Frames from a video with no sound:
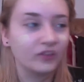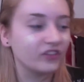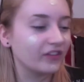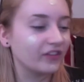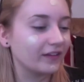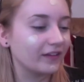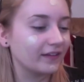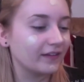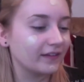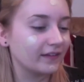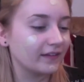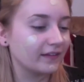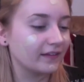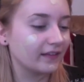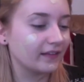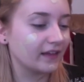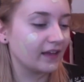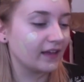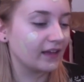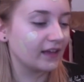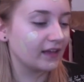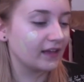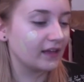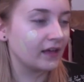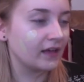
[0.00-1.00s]
This is
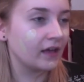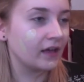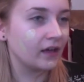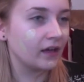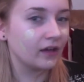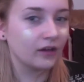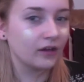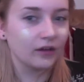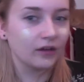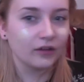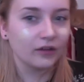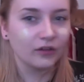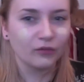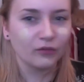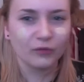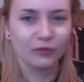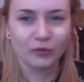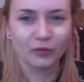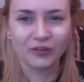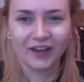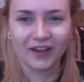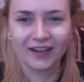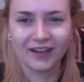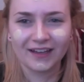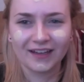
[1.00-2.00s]
the Real
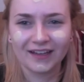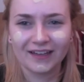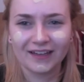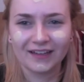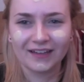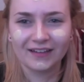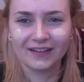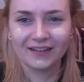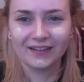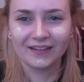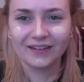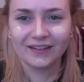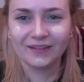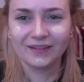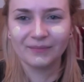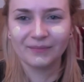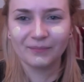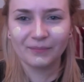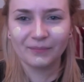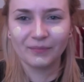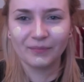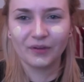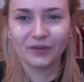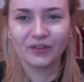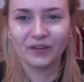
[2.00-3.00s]
Techniques
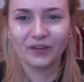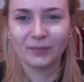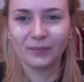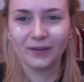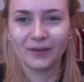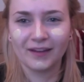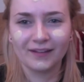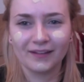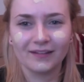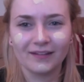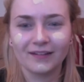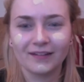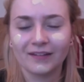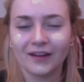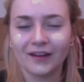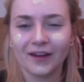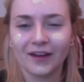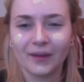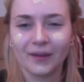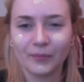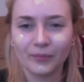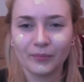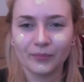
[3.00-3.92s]
Beauty Blender type.